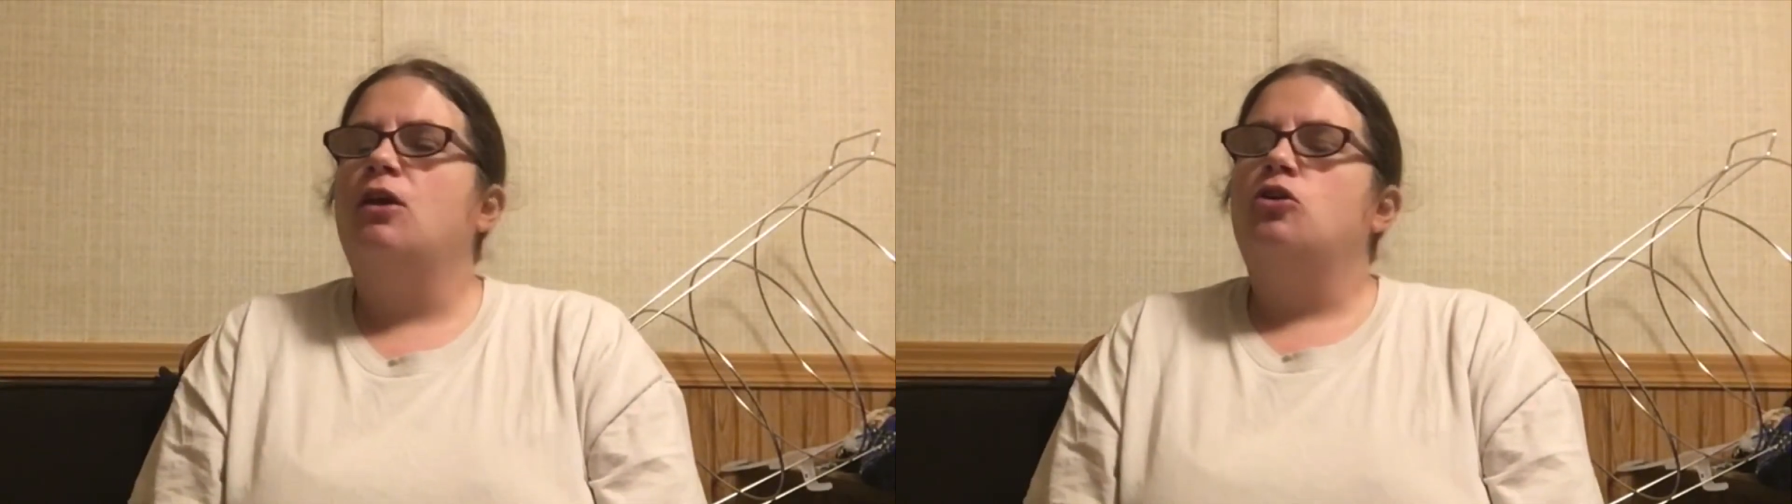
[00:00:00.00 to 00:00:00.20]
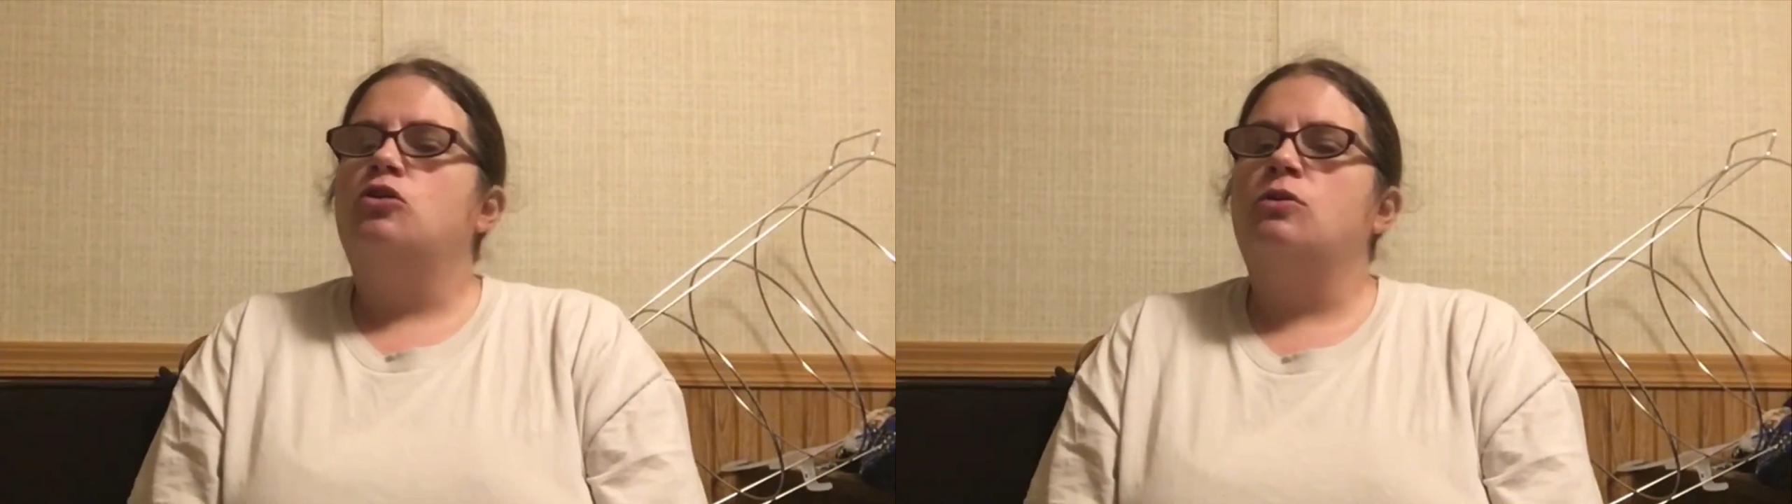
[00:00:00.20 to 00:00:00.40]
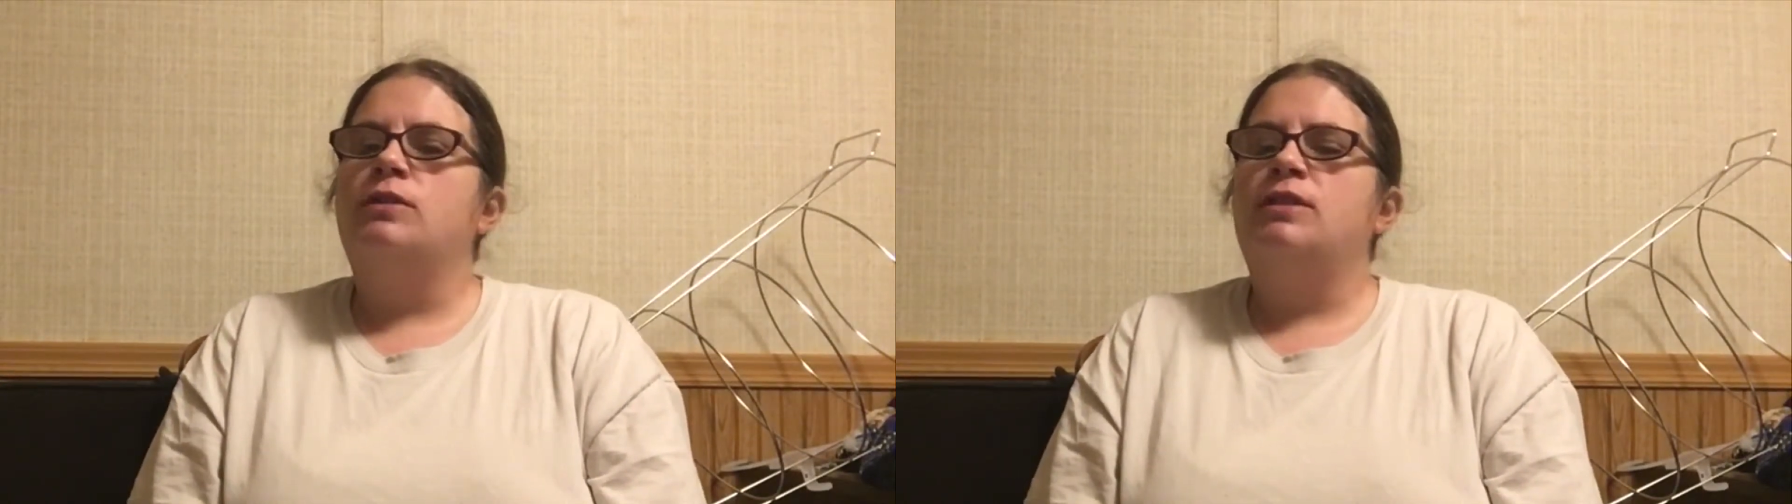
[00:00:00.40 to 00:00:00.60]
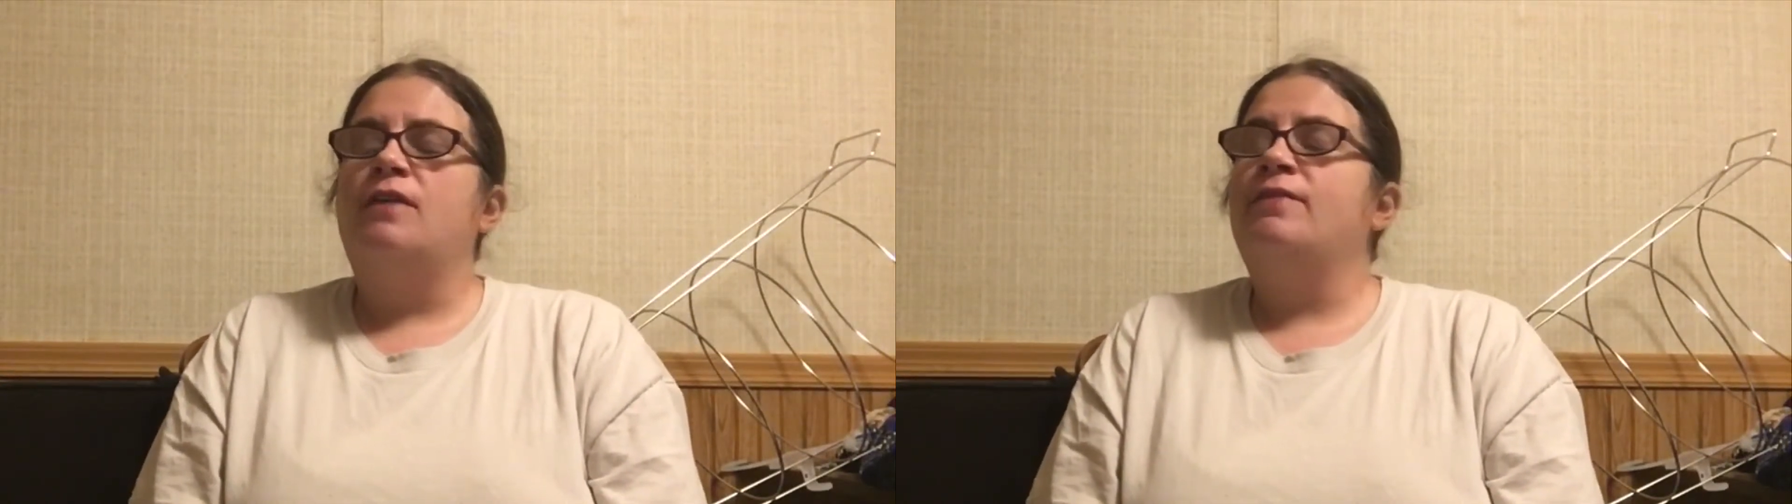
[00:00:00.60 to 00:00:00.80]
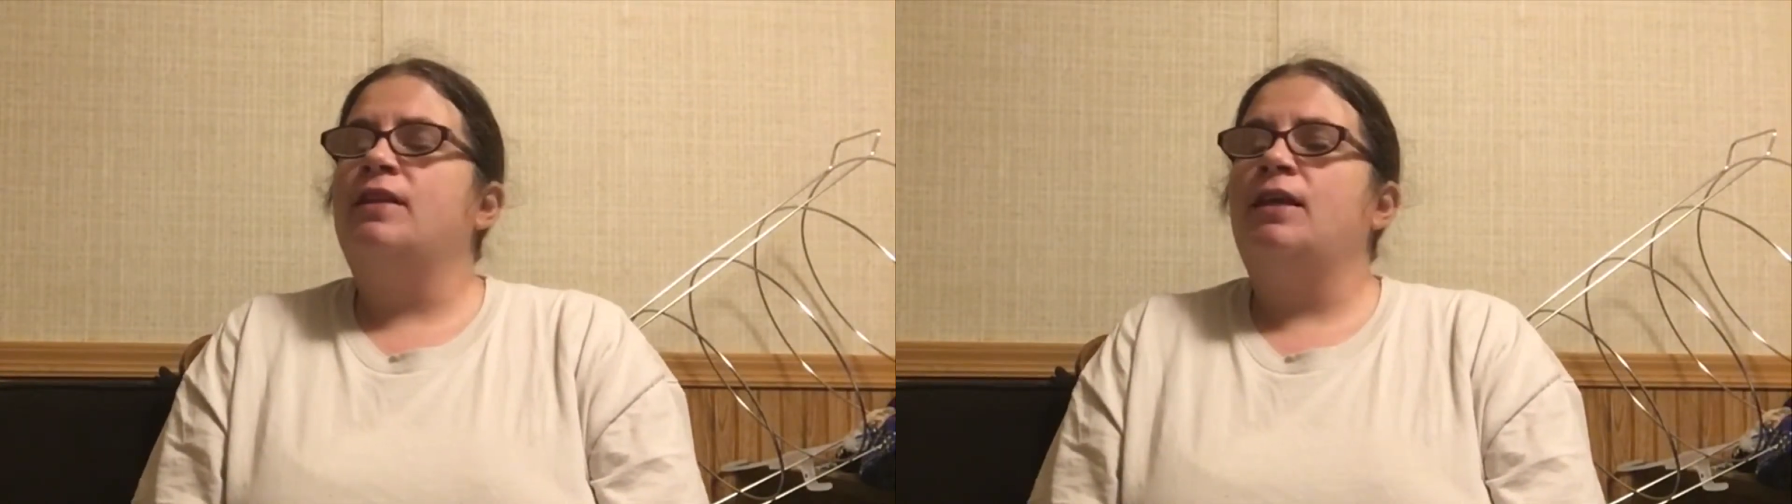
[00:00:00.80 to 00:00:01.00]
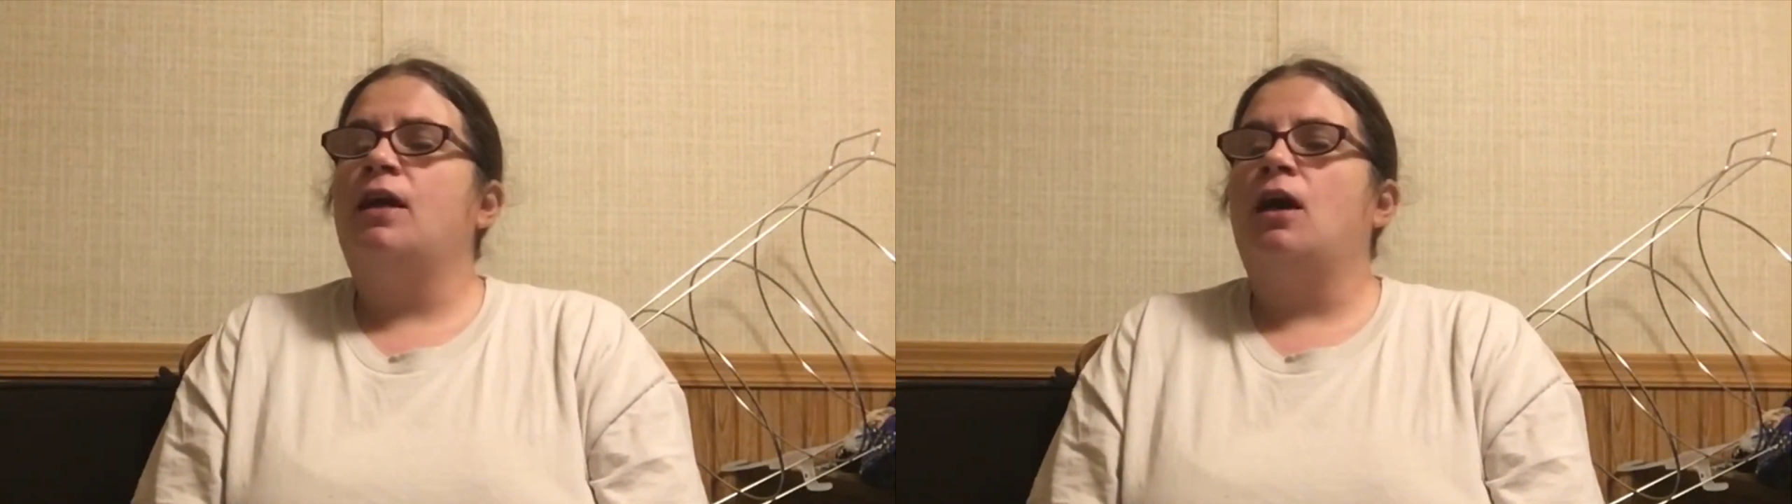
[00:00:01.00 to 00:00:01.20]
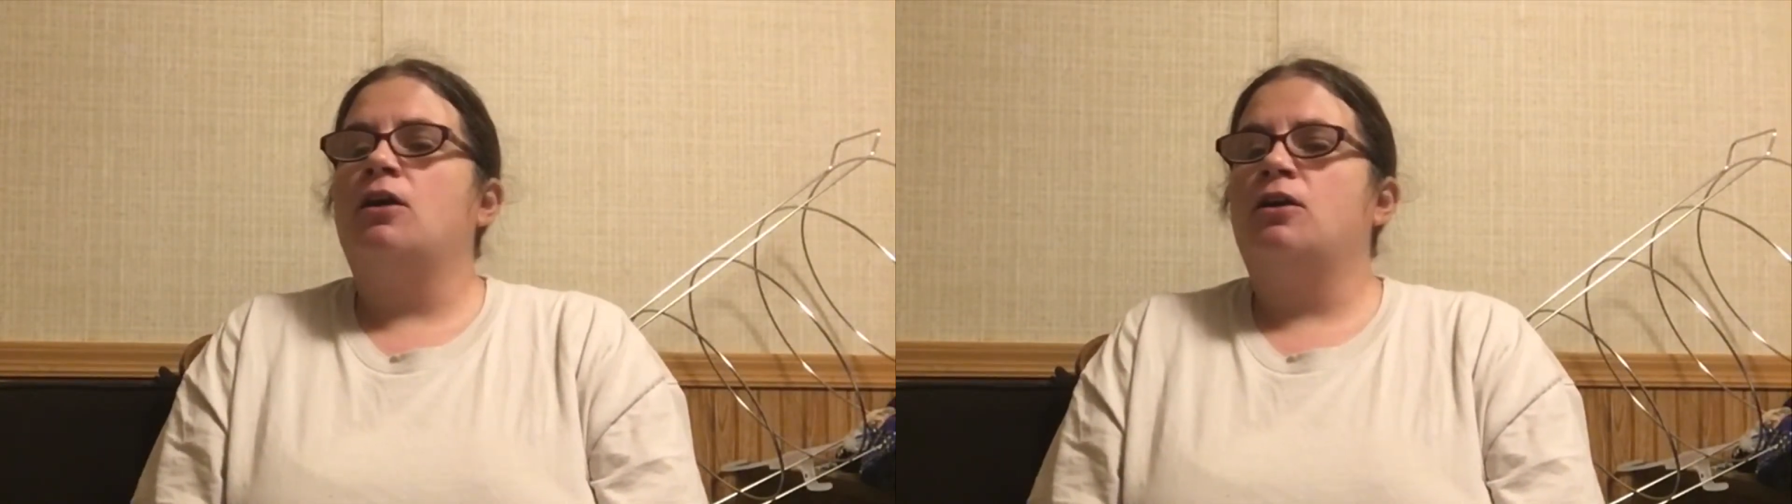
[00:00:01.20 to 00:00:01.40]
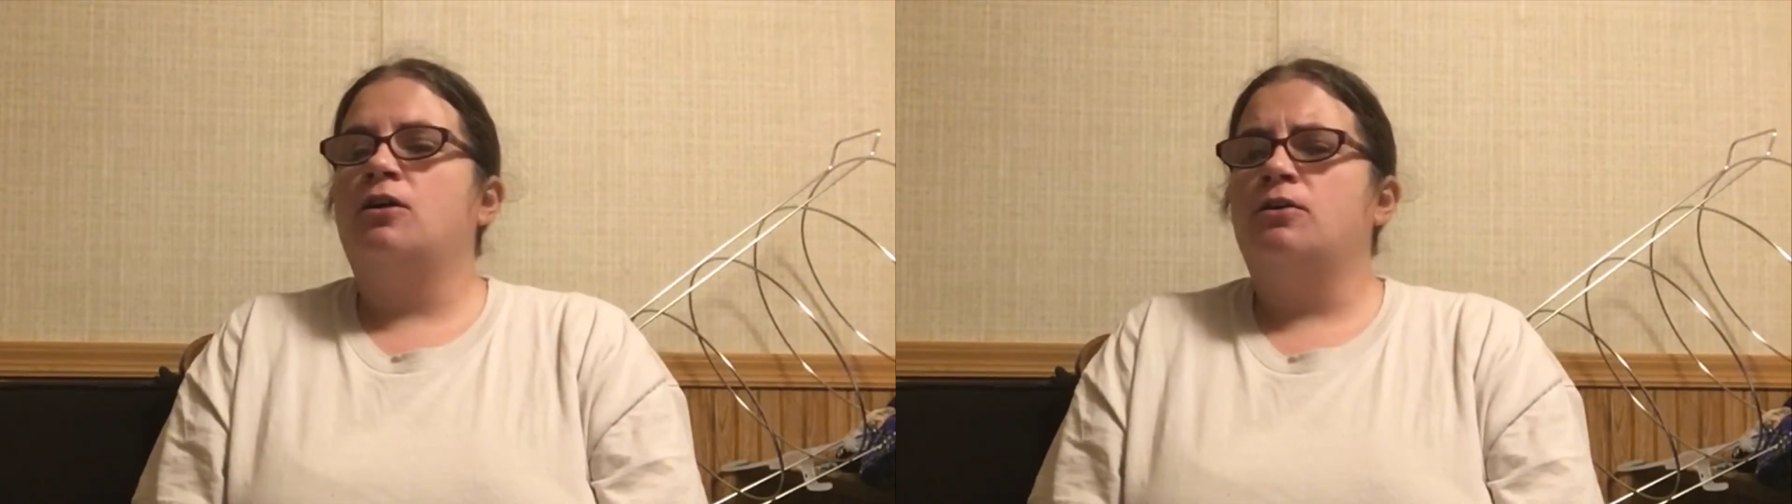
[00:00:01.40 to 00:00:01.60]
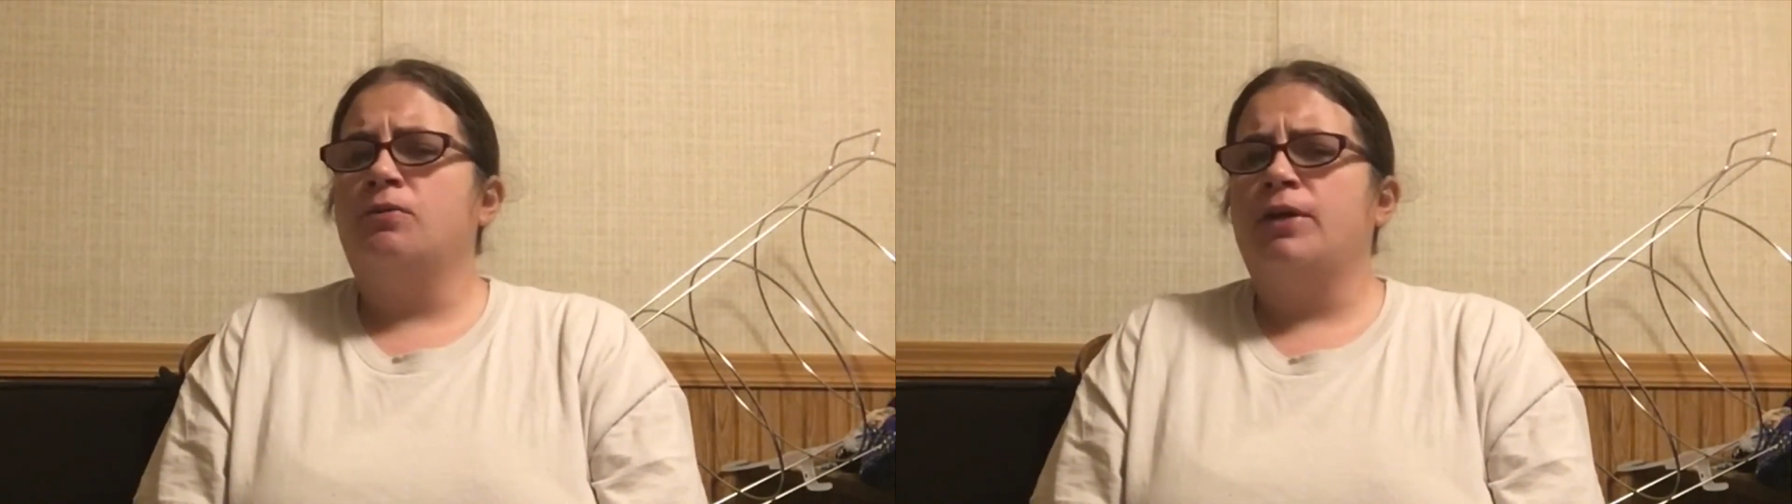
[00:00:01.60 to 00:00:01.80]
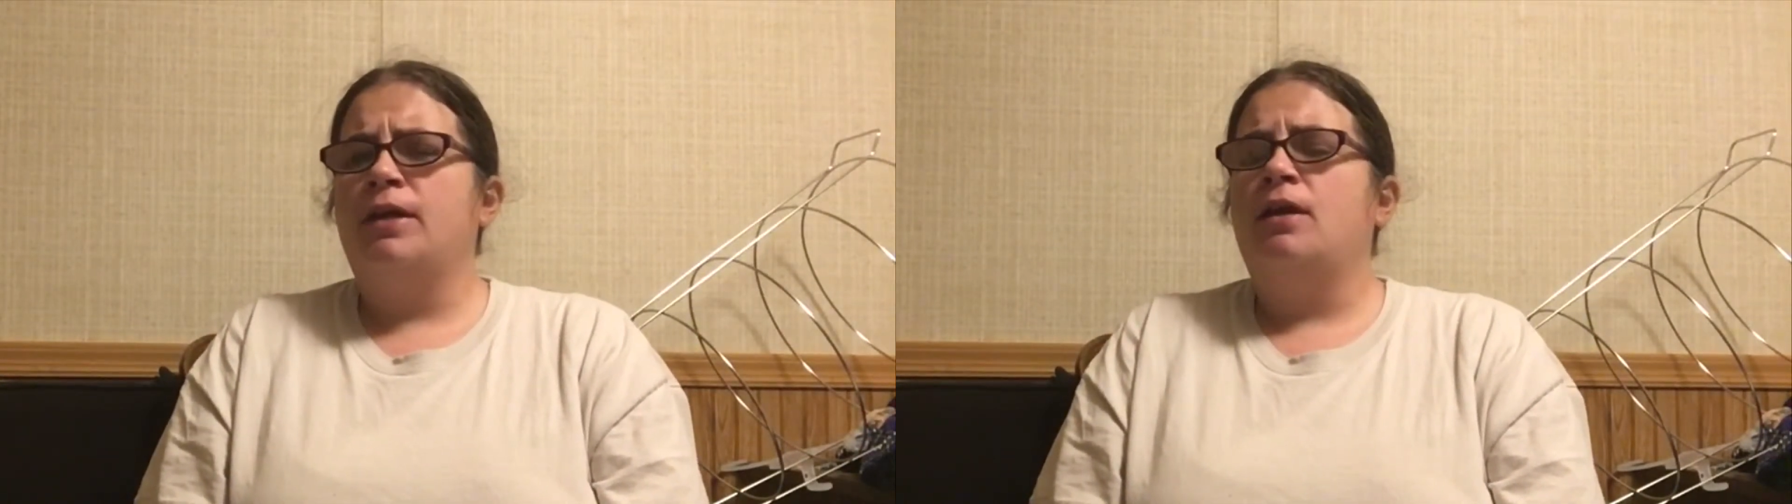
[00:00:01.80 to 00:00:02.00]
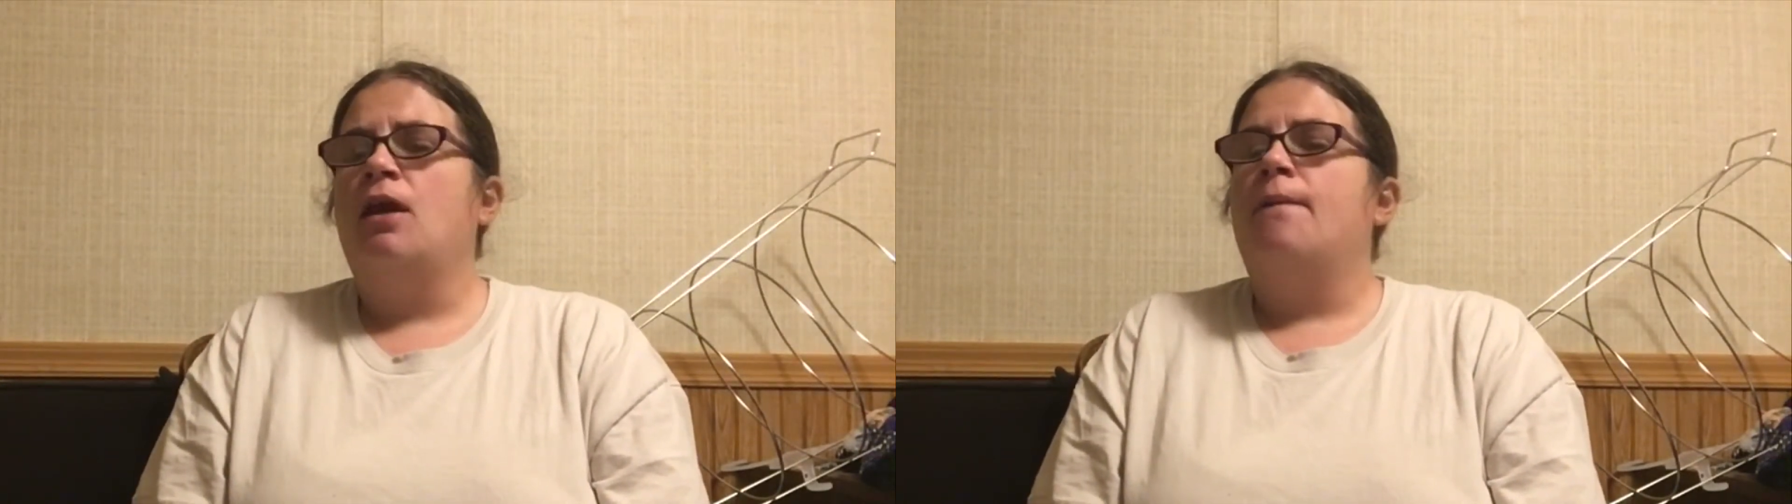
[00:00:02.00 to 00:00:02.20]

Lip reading: So it was definitely a good read,